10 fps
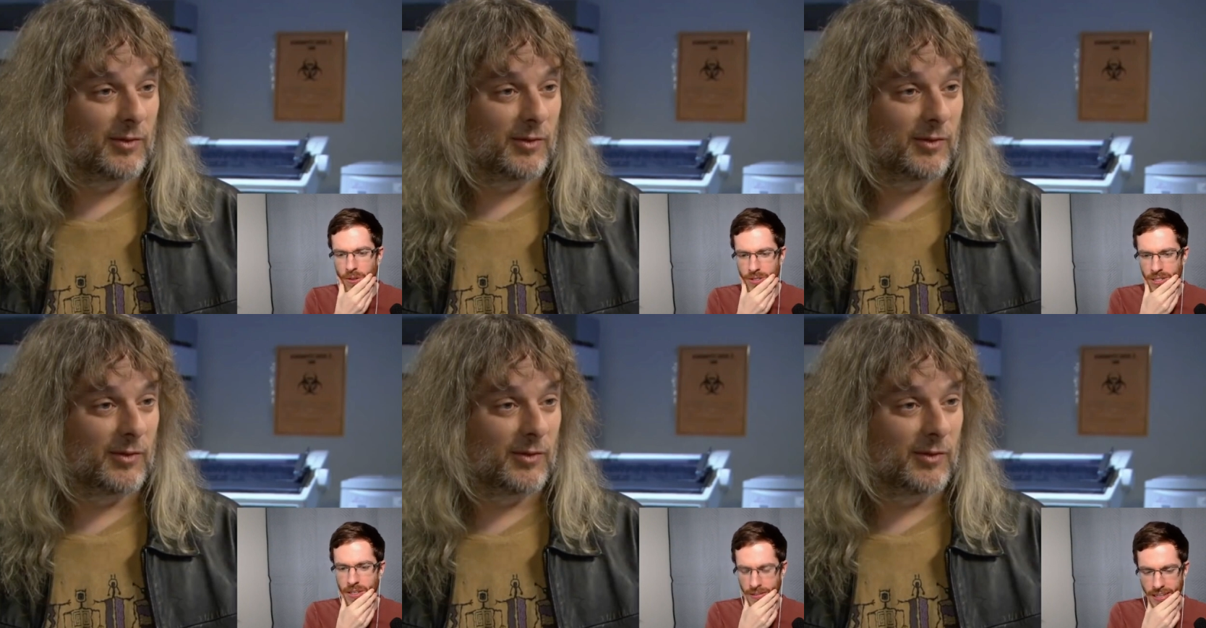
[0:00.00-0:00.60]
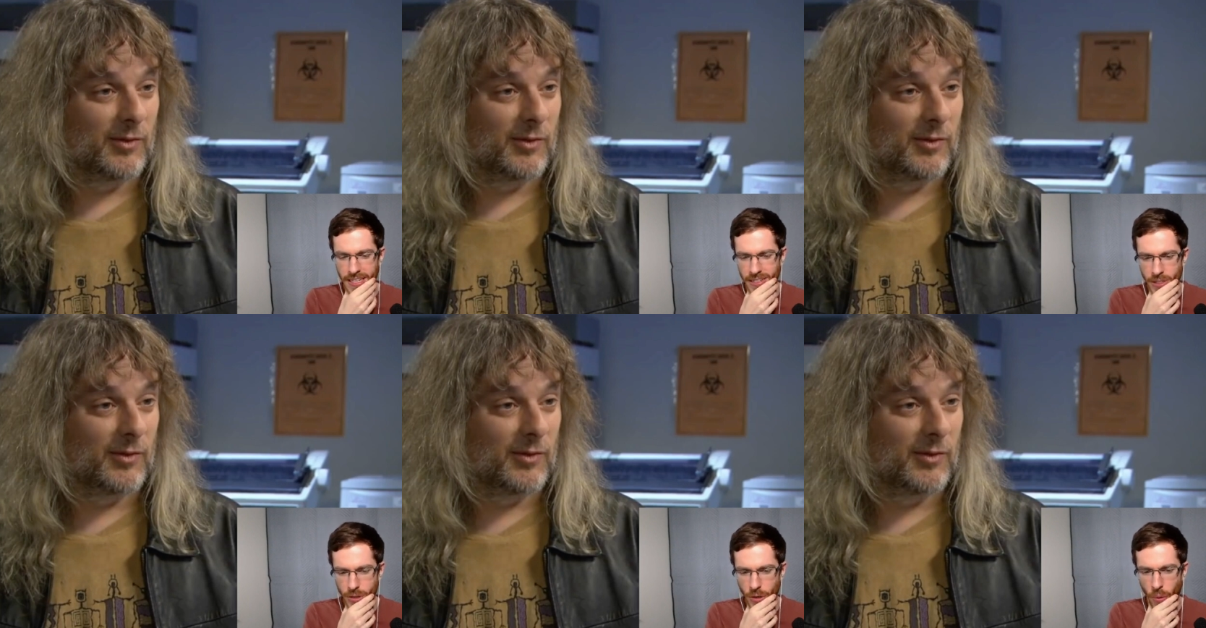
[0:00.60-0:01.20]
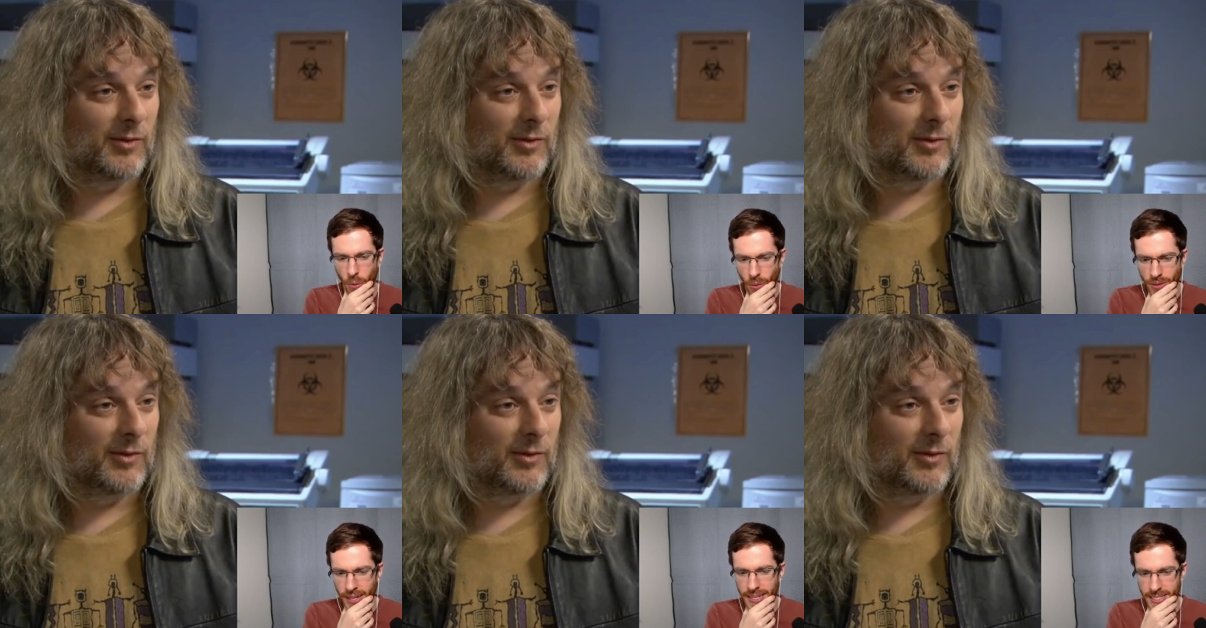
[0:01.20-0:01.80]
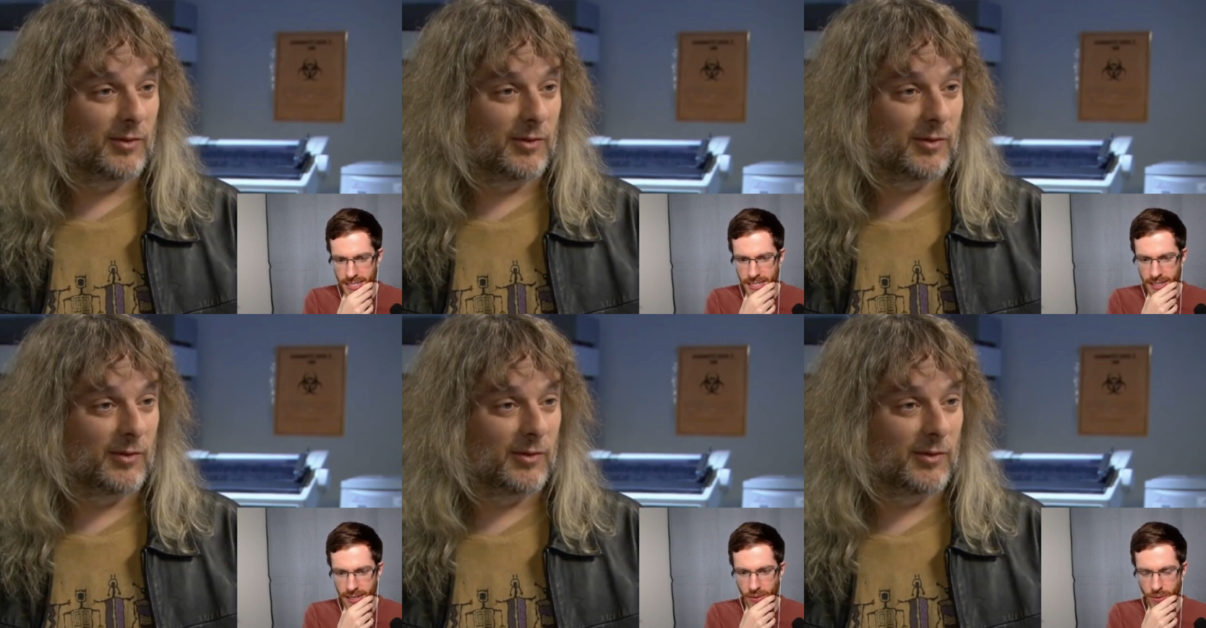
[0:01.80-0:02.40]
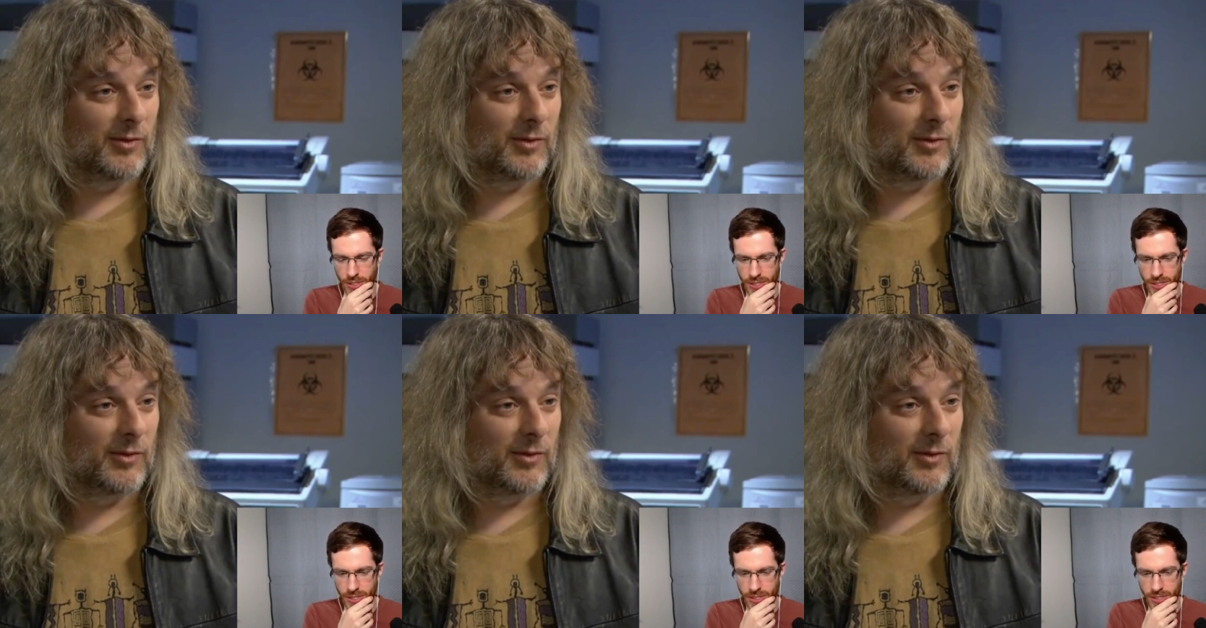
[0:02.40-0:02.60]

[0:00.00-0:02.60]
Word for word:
Speaker 1: there's a like i said there's an old idea which is